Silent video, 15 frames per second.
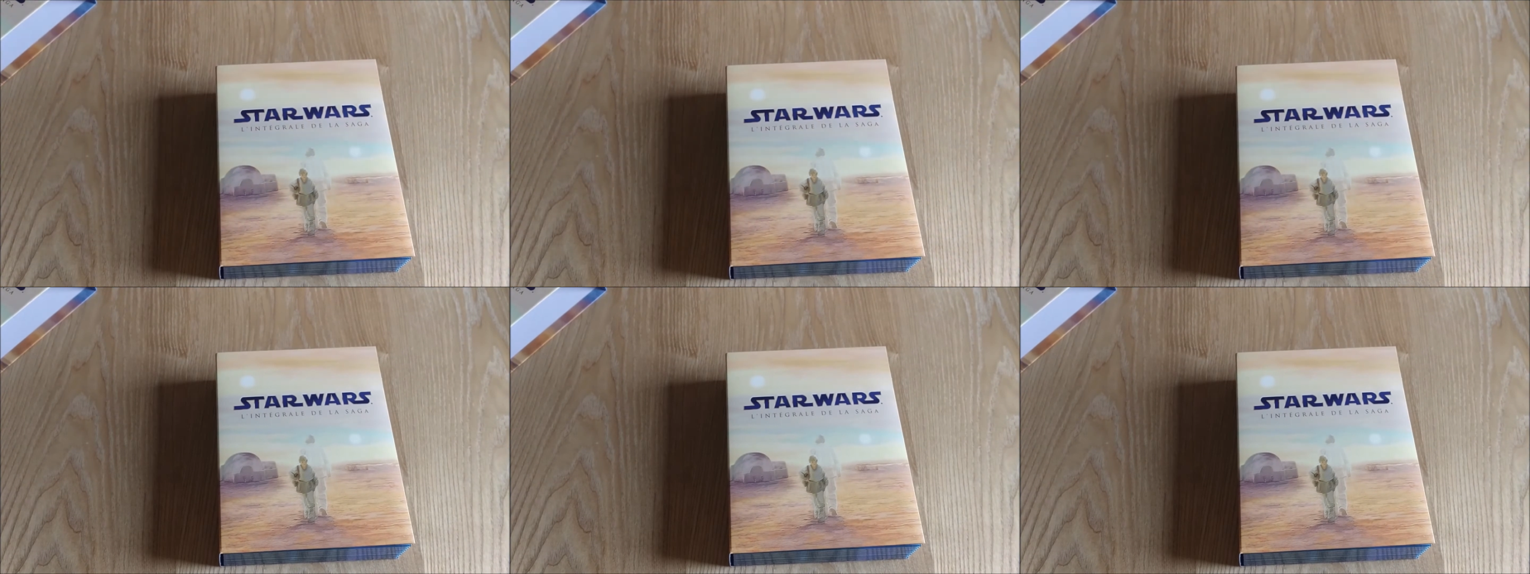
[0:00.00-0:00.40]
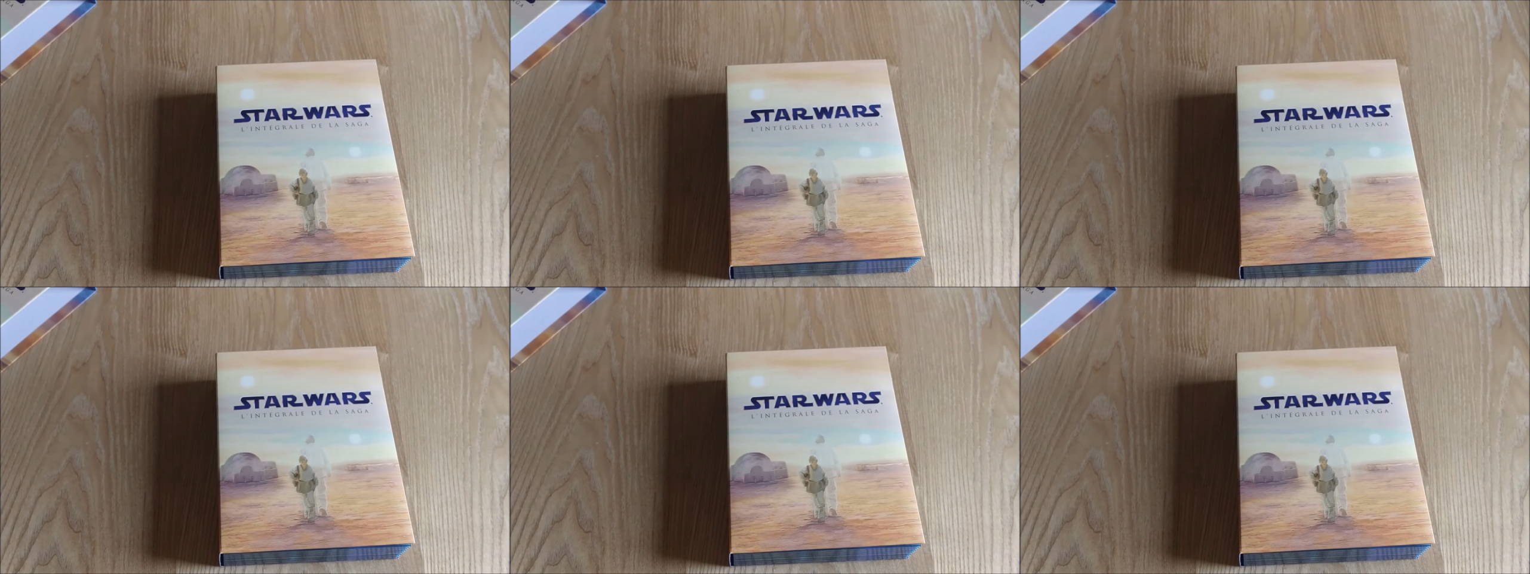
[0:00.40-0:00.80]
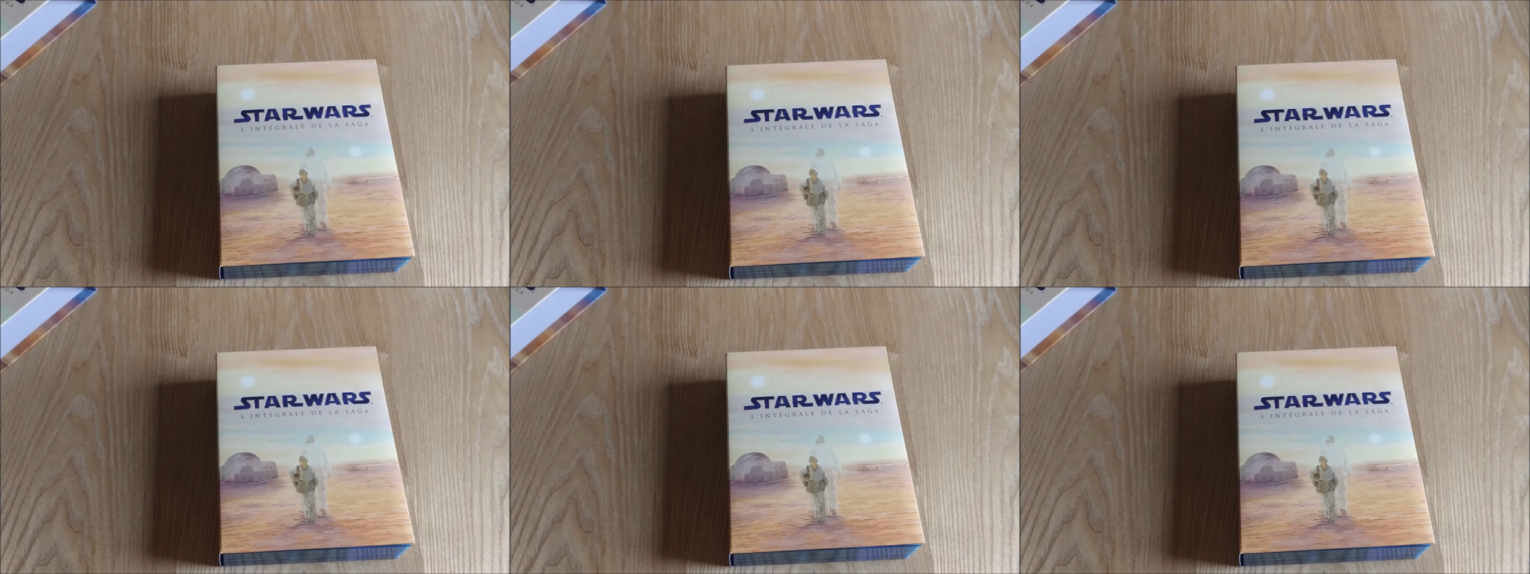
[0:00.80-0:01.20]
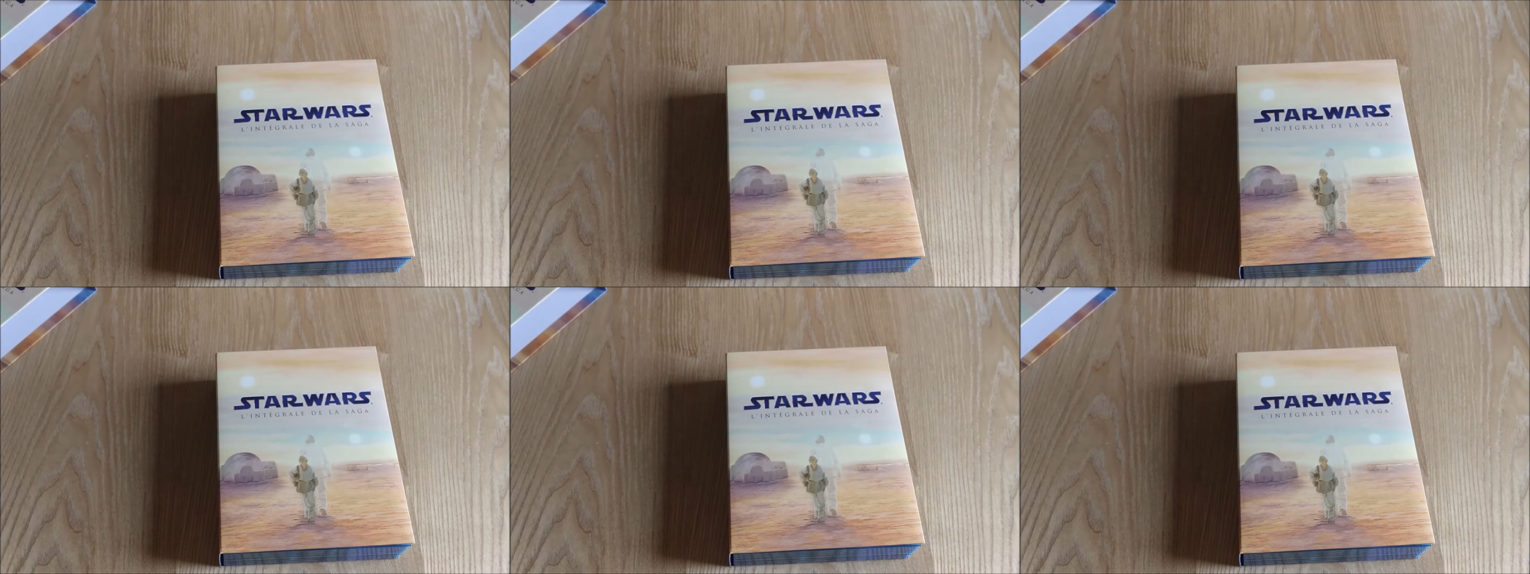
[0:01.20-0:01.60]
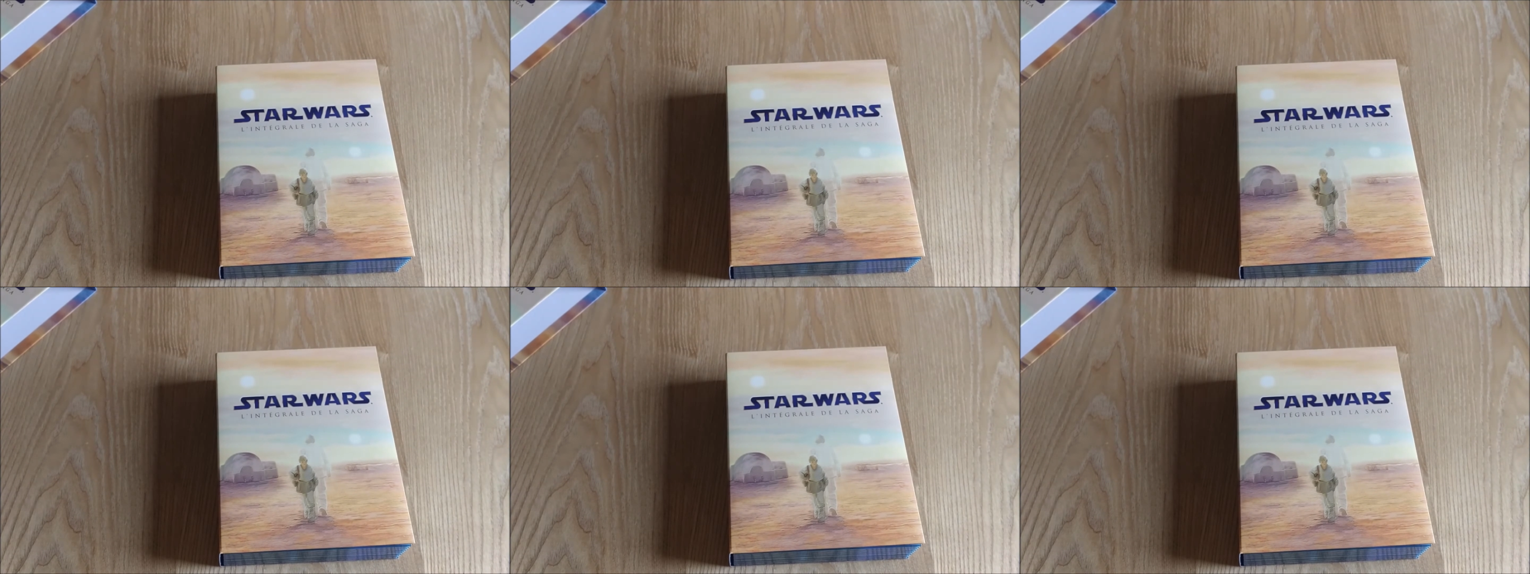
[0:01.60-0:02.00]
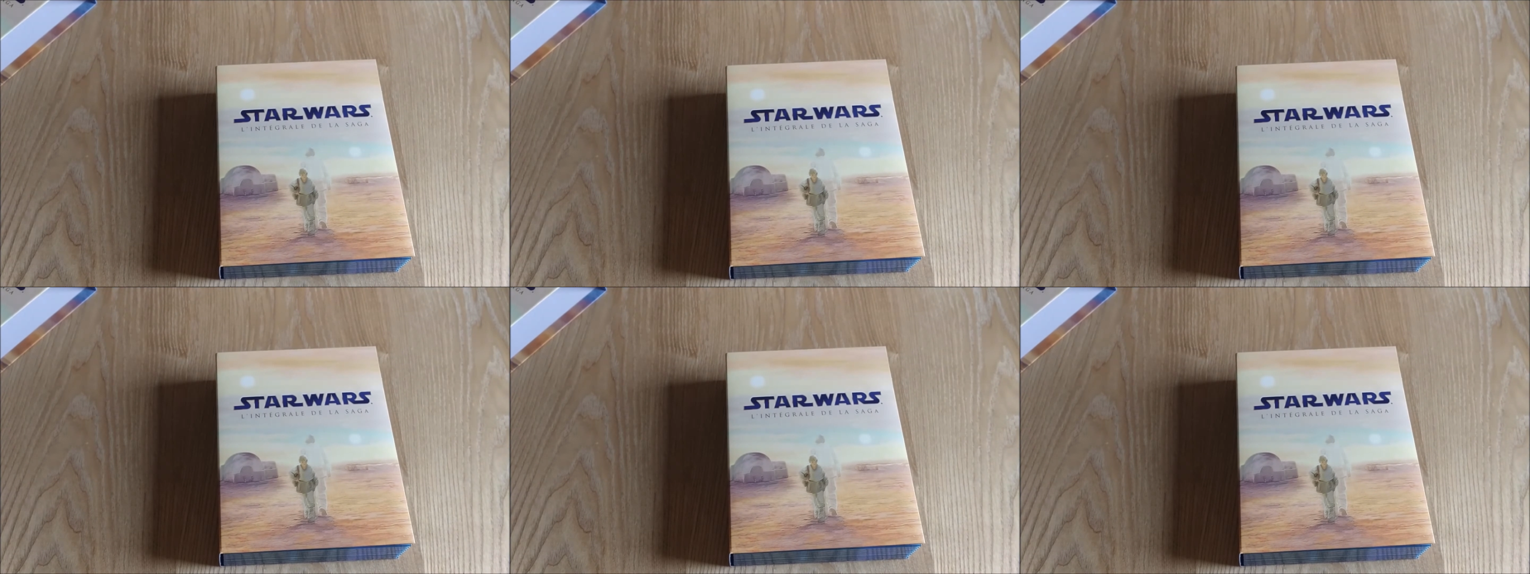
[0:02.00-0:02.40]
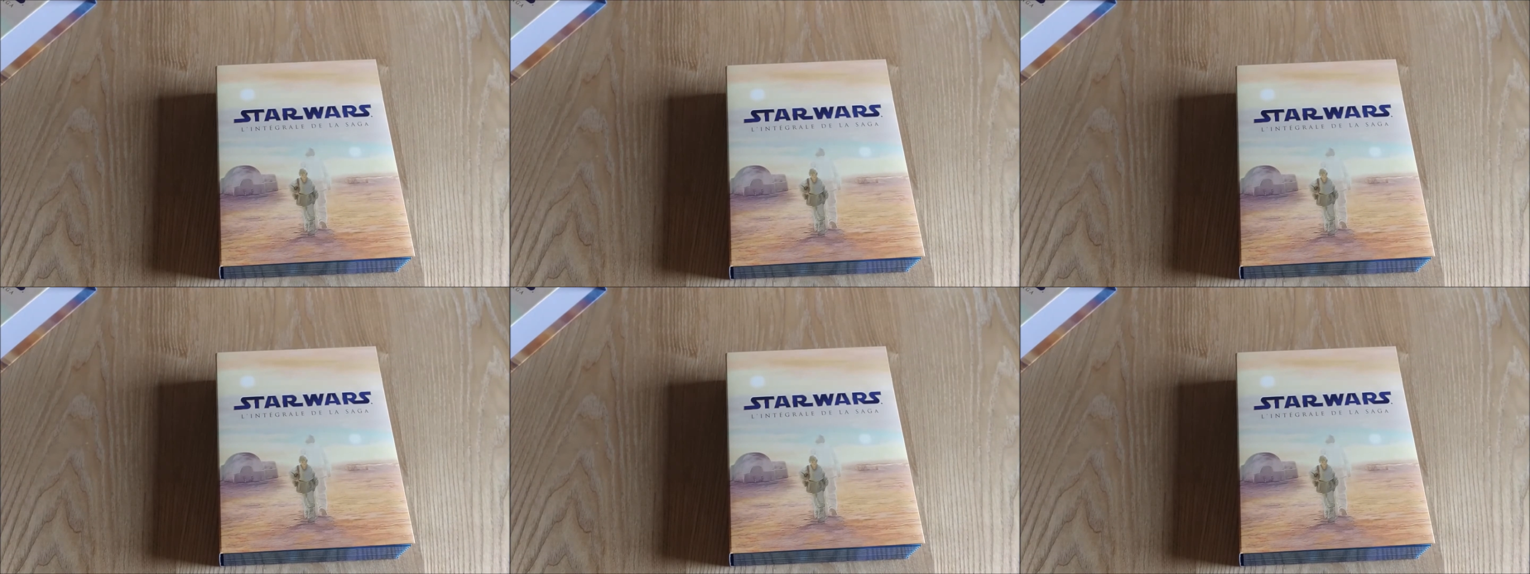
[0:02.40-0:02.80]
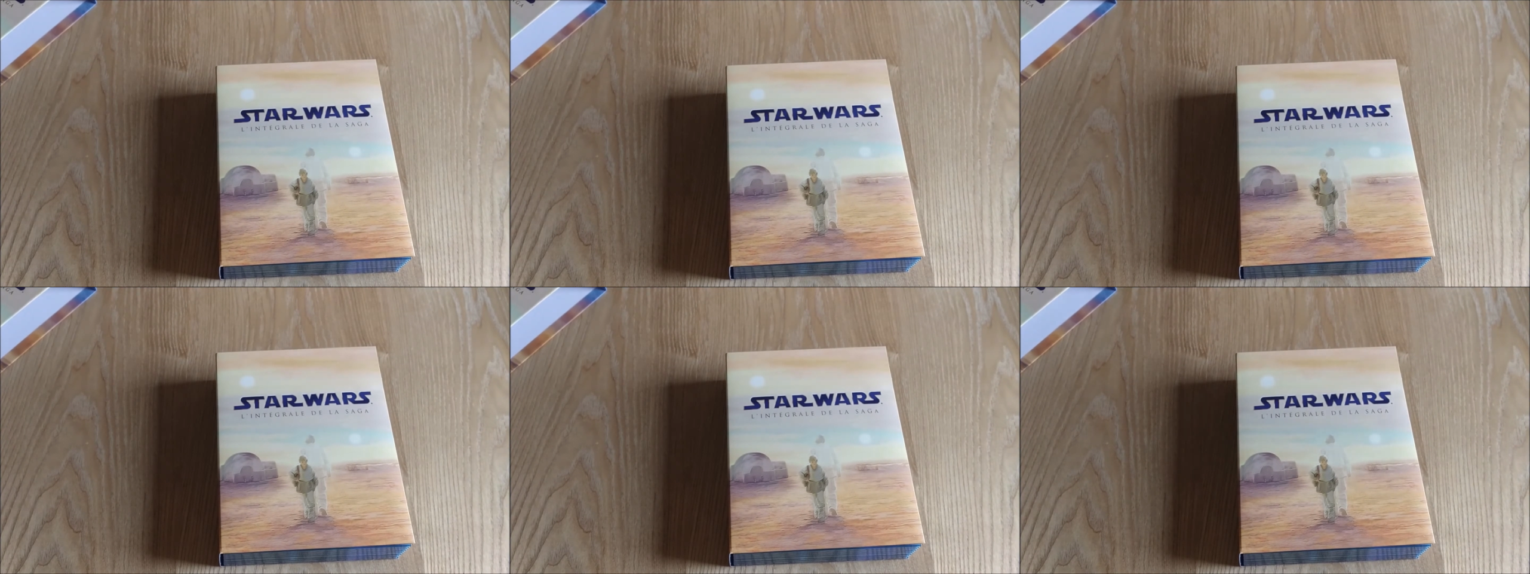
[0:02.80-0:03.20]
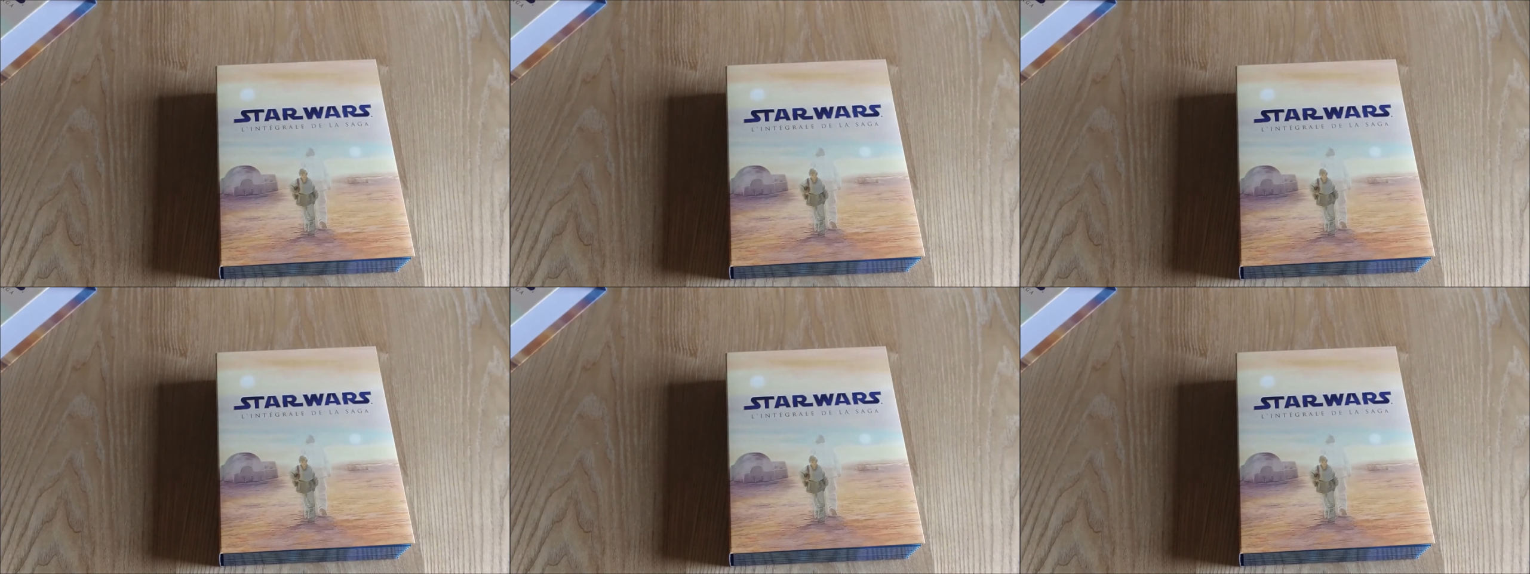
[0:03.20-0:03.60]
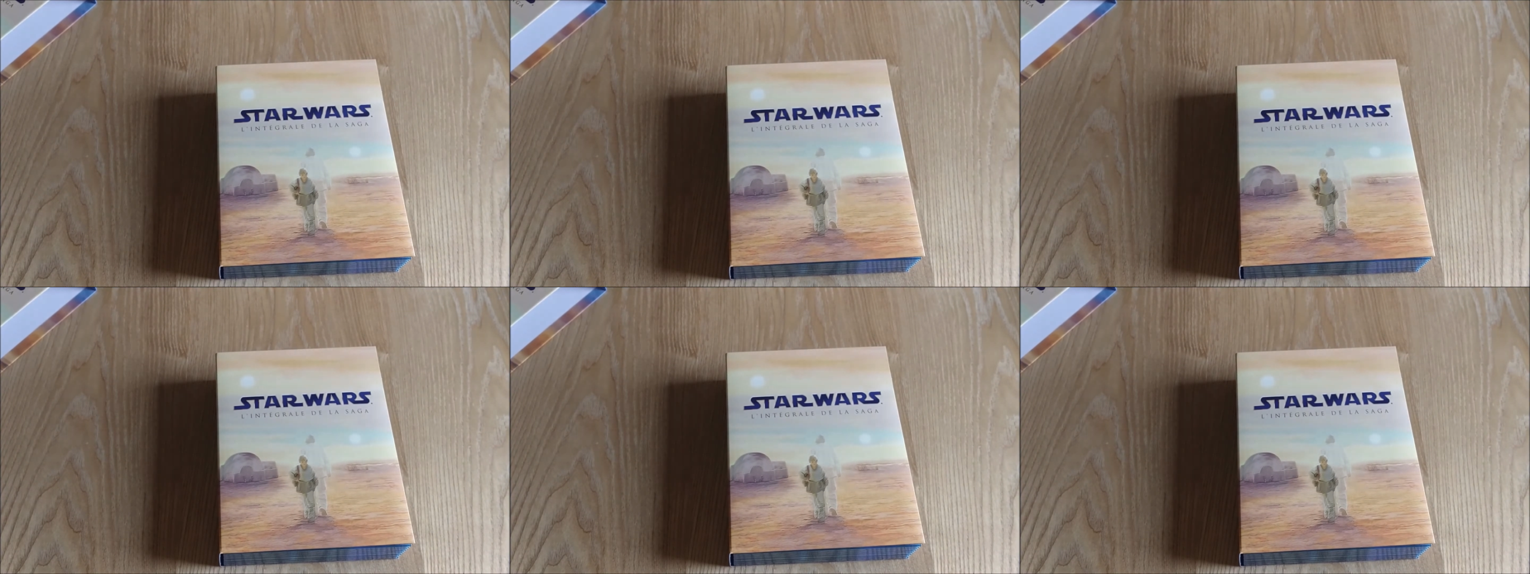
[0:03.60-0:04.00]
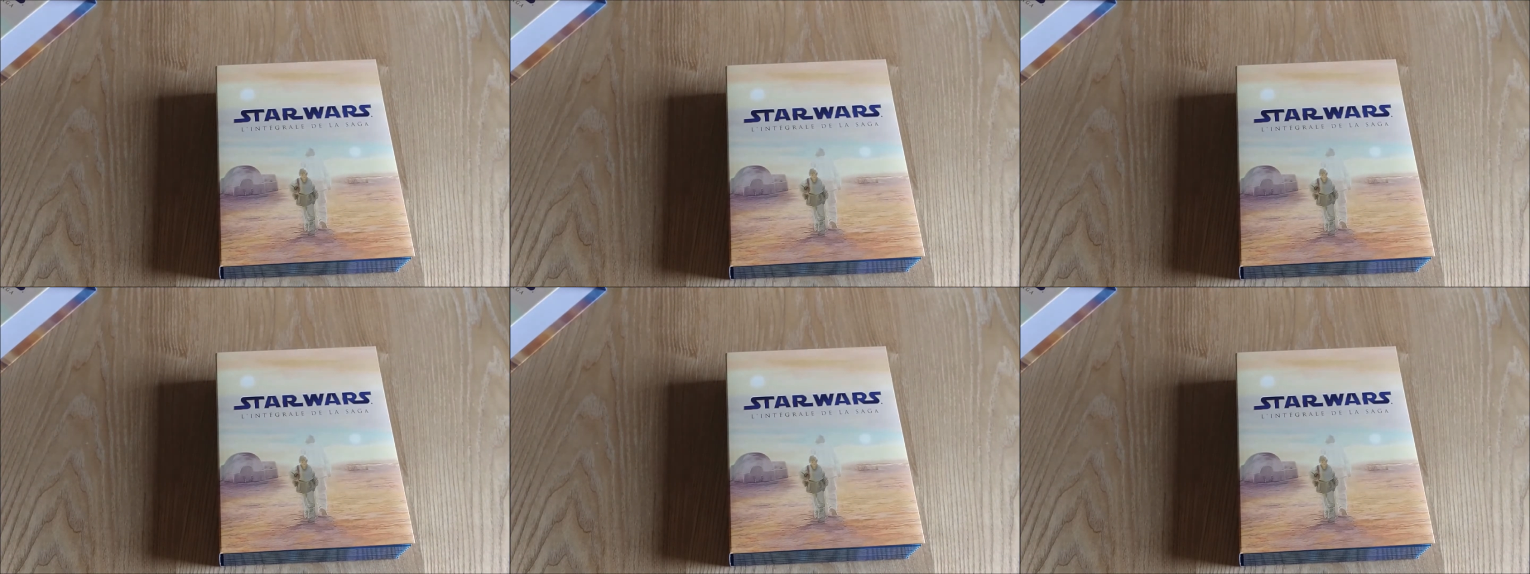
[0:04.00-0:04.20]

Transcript: Nobody's mouth can be seen.